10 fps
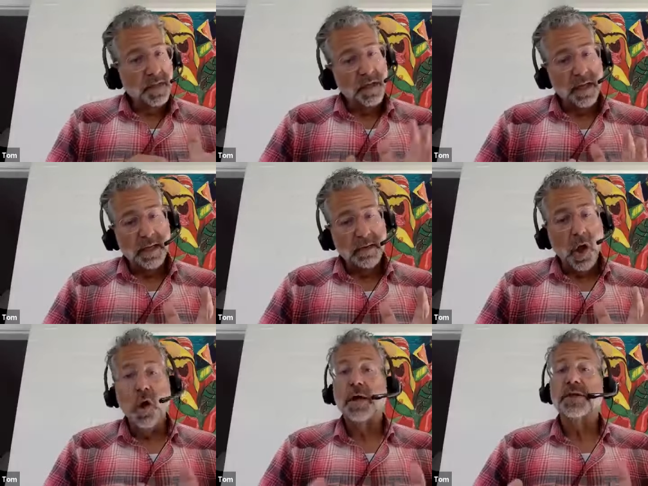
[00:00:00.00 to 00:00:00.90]
uh,
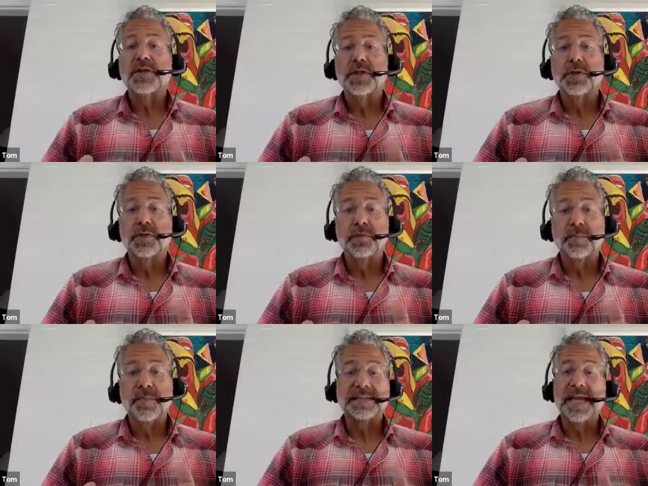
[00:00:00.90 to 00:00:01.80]
hard to
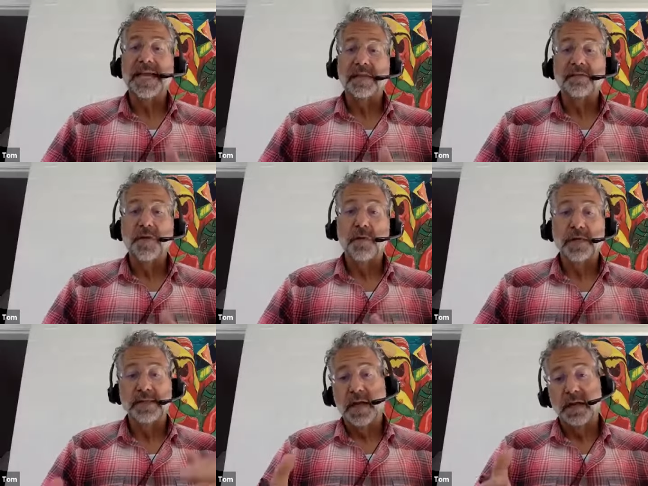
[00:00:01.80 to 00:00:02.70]
maintain the
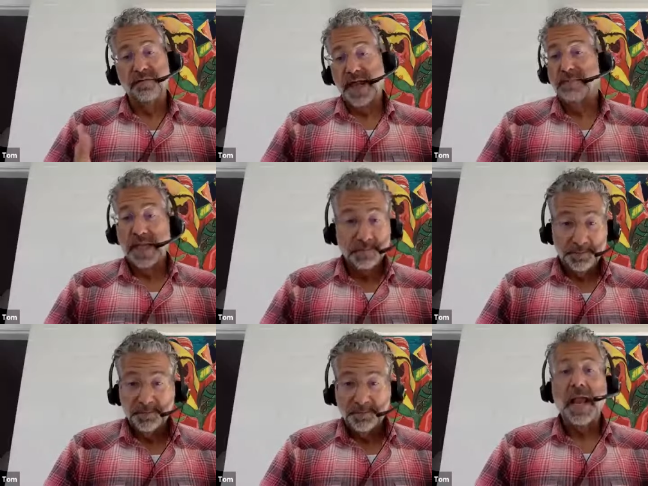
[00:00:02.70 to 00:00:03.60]
focus on family
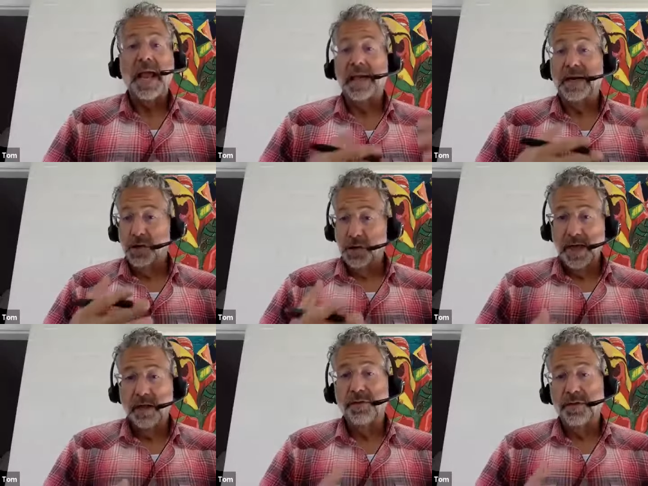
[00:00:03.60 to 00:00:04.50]
and her
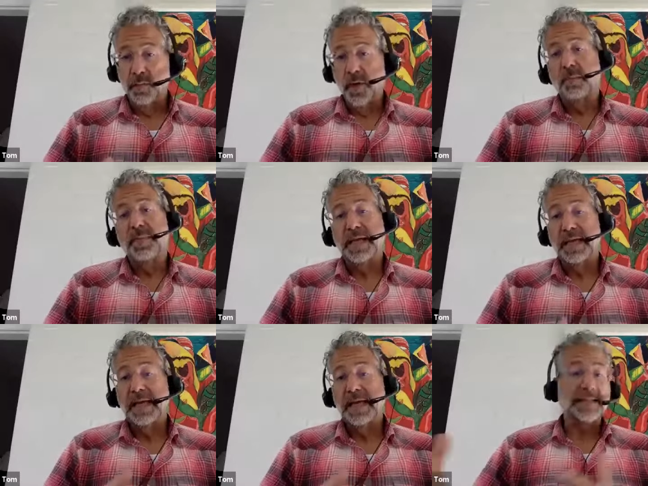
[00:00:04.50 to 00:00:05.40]
health and well
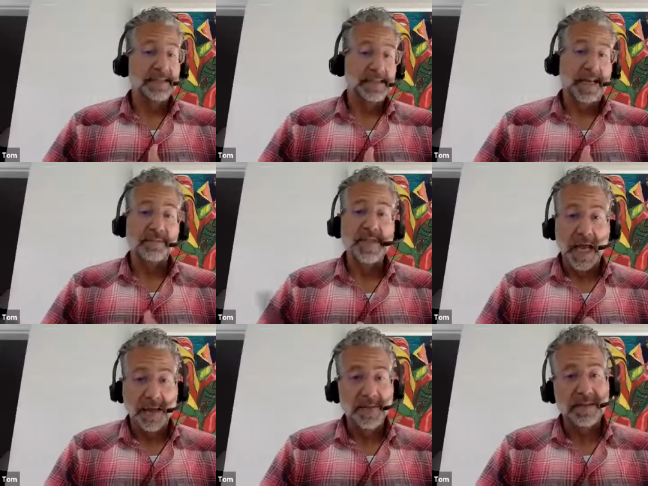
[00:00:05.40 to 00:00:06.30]
being at the same
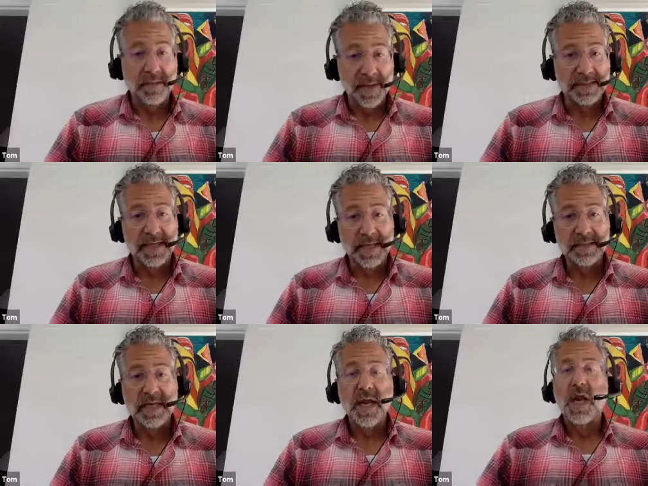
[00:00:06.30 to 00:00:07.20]
time as the
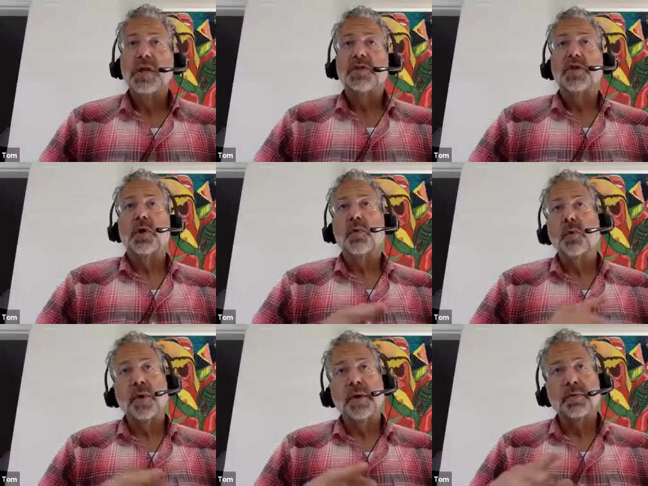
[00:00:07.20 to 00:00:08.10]
business. So
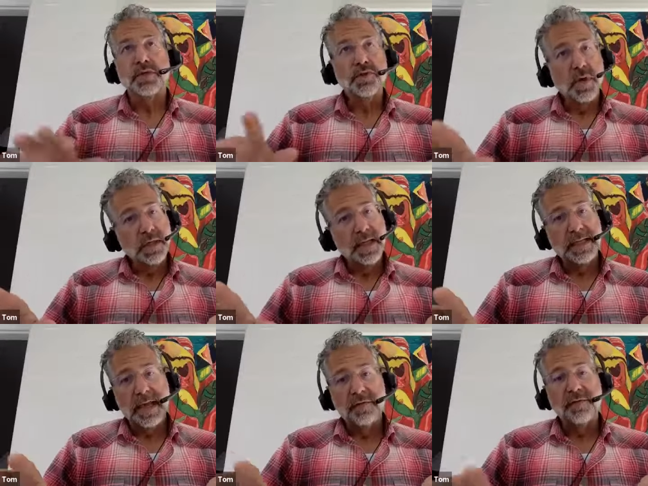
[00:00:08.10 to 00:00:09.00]
we were
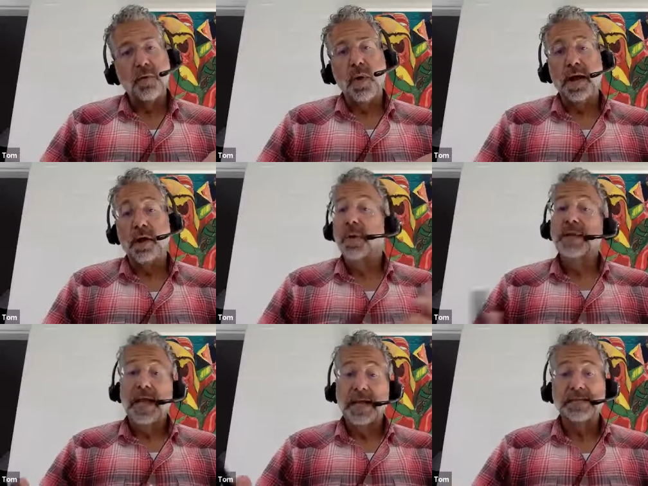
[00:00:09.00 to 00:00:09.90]
struggling there for a while
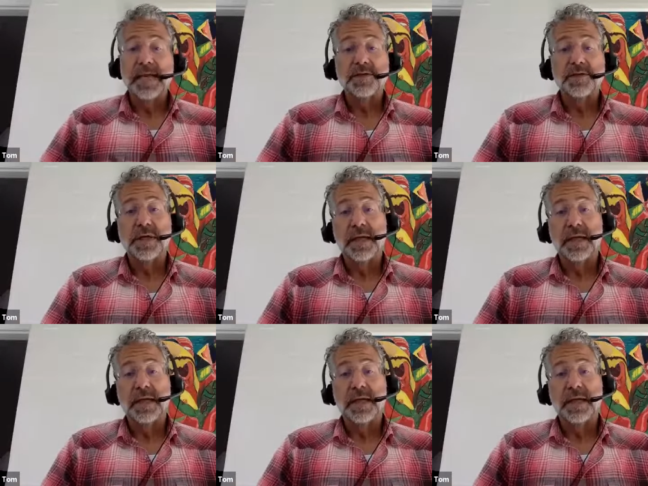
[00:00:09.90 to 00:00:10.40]
with that attention.